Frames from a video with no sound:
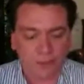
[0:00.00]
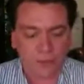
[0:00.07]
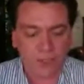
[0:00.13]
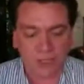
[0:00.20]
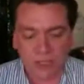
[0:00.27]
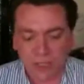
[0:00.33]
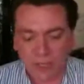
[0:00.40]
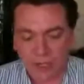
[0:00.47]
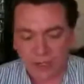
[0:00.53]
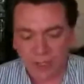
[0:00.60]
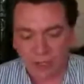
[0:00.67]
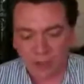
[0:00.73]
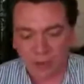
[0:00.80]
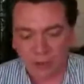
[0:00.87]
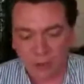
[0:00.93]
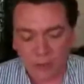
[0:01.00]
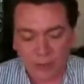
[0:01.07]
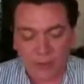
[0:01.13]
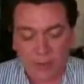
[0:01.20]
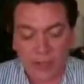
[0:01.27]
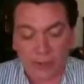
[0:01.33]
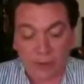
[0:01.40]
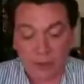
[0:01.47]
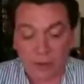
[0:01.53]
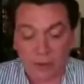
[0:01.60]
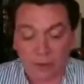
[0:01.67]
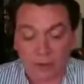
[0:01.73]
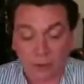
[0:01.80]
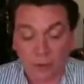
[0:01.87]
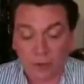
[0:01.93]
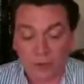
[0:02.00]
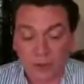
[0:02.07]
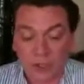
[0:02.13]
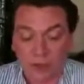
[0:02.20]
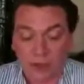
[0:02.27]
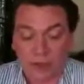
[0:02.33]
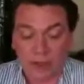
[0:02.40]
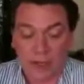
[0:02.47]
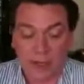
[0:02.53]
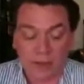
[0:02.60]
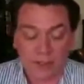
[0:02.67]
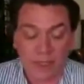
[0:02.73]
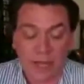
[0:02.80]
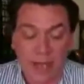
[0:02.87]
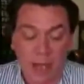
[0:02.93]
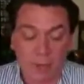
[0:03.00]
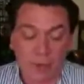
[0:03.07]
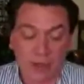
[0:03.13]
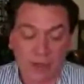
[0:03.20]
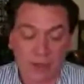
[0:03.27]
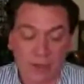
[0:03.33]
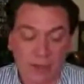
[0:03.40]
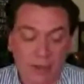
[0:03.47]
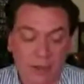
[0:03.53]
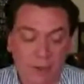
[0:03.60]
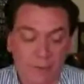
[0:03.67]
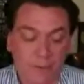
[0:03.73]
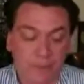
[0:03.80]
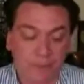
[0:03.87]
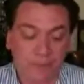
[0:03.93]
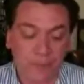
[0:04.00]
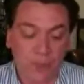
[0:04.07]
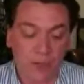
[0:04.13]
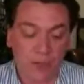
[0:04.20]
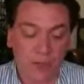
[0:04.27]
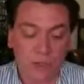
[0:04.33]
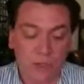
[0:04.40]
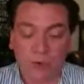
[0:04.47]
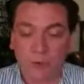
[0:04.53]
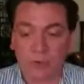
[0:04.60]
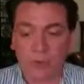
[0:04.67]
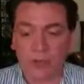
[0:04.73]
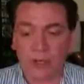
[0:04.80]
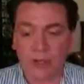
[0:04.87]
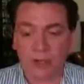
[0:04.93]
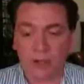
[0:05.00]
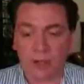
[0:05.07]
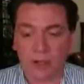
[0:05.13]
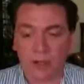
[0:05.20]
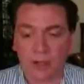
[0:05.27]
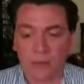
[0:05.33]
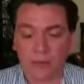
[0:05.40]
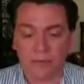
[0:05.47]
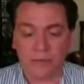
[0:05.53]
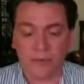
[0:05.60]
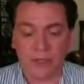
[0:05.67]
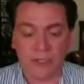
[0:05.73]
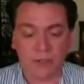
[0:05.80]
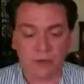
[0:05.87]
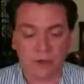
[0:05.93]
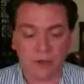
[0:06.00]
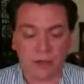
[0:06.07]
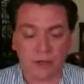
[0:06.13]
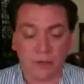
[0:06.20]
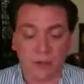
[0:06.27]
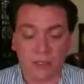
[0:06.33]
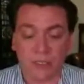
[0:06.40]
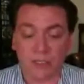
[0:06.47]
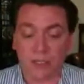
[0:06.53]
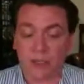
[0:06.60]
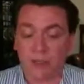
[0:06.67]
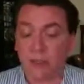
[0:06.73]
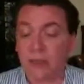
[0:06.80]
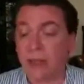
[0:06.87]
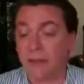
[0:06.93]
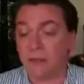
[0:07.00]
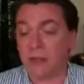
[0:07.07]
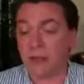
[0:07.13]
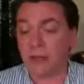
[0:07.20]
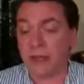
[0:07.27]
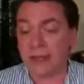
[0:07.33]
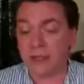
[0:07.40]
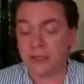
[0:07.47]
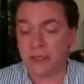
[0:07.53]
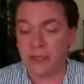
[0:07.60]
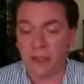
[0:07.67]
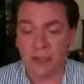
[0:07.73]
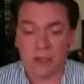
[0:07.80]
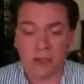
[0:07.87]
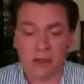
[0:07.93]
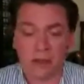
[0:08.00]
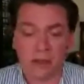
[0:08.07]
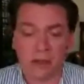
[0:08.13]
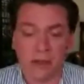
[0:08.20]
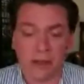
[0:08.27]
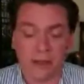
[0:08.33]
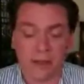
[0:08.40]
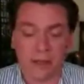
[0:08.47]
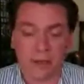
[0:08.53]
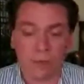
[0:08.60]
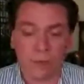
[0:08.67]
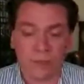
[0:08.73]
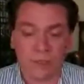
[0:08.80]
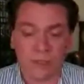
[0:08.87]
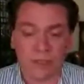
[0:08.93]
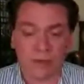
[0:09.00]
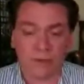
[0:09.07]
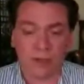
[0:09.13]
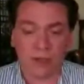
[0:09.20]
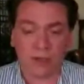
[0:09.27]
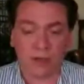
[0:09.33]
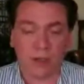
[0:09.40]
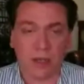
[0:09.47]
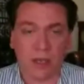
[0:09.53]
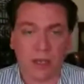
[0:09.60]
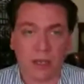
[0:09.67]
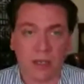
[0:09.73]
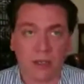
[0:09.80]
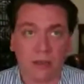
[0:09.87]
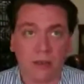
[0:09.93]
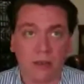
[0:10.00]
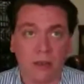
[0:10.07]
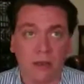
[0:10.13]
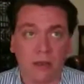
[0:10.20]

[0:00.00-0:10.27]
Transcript: just to kind of talk a little bit about the decryption and how this happened. It was decrypted by a professor at USC, Kevin Knight. He was giving a